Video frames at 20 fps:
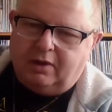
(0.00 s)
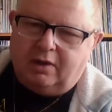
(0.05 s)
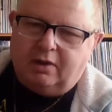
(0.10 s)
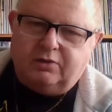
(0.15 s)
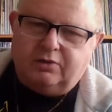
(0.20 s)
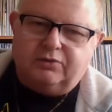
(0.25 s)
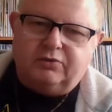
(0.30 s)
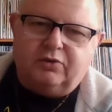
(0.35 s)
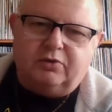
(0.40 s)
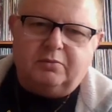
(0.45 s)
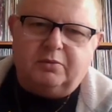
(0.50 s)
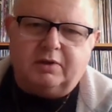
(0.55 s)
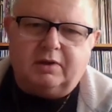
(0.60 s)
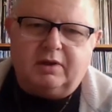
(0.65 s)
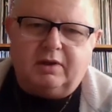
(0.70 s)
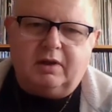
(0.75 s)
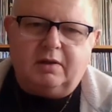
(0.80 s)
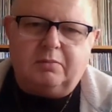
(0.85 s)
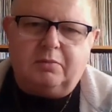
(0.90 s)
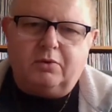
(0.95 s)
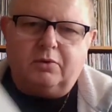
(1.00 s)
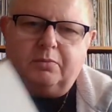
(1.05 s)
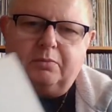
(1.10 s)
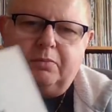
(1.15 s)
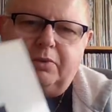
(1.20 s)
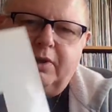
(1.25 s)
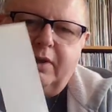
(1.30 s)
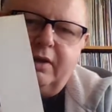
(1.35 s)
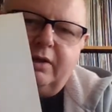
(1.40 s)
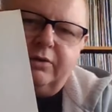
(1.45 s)
German keyboard
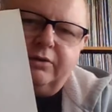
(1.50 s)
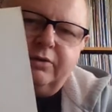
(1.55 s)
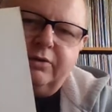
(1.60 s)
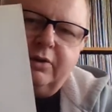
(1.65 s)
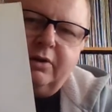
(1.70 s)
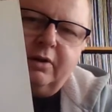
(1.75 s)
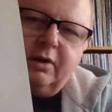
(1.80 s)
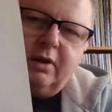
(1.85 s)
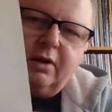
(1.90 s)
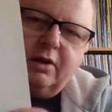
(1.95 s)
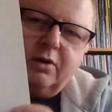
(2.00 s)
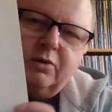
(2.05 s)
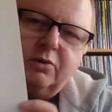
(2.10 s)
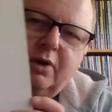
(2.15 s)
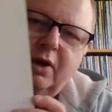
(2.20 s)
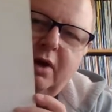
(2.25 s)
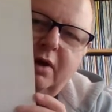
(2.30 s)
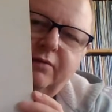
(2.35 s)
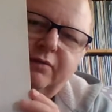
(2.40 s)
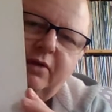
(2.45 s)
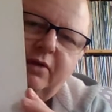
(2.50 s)
players, we have